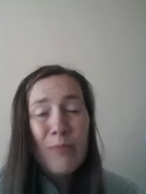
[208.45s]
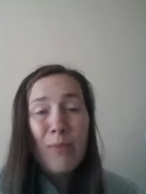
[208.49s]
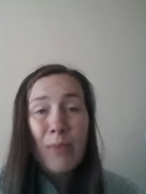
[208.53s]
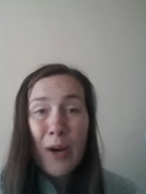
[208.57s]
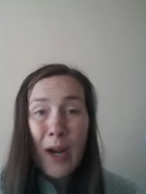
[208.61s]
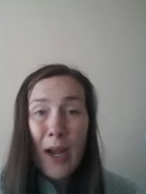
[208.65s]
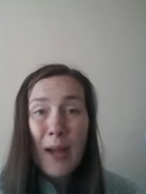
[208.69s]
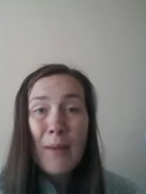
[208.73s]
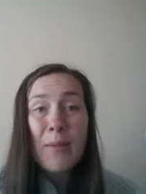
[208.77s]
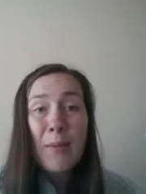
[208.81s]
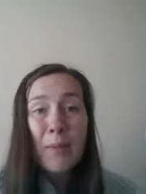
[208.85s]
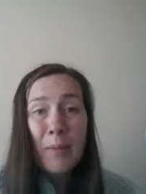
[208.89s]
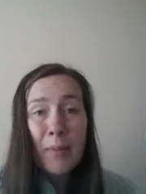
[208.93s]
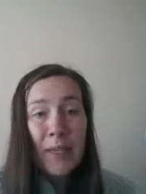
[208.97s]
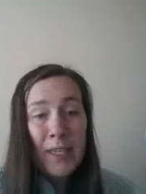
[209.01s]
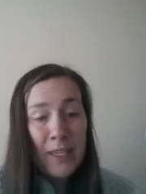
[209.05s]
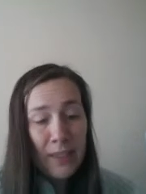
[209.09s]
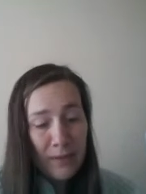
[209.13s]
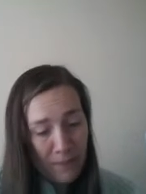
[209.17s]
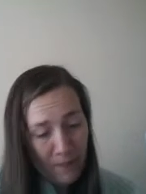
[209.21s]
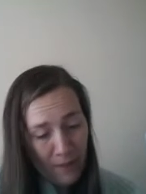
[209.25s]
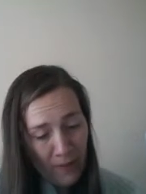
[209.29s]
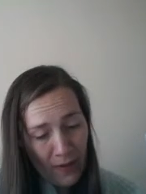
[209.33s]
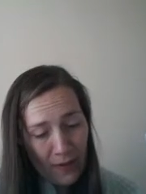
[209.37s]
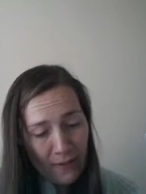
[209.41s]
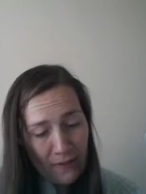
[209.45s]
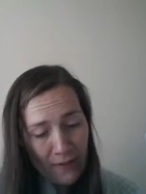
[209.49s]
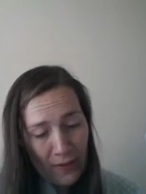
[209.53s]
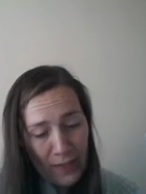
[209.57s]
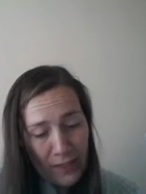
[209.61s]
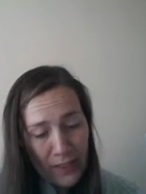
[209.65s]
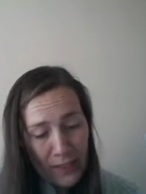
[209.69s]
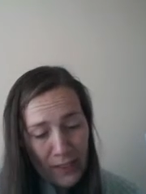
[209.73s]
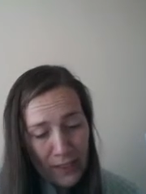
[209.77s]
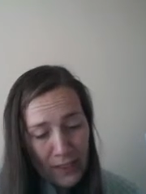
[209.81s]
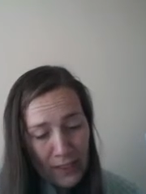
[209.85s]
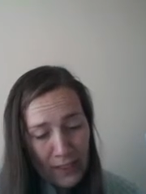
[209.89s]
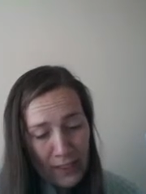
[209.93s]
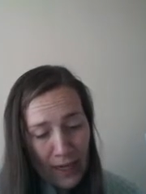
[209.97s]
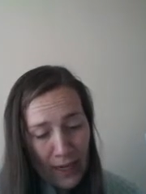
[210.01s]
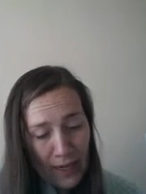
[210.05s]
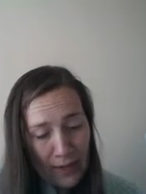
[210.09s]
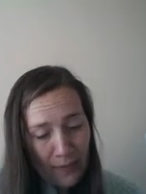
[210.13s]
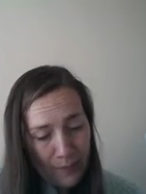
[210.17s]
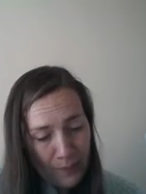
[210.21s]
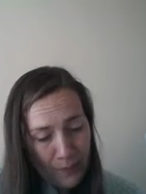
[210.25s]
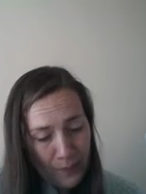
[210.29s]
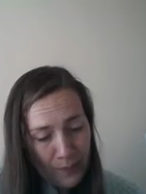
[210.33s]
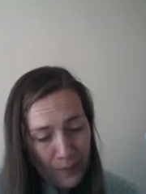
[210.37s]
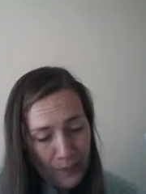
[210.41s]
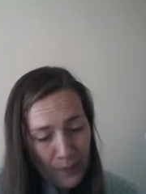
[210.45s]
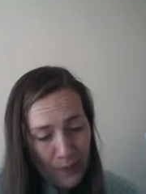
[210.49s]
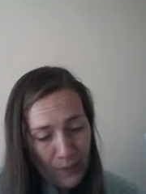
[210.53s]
"Probably," I finally say.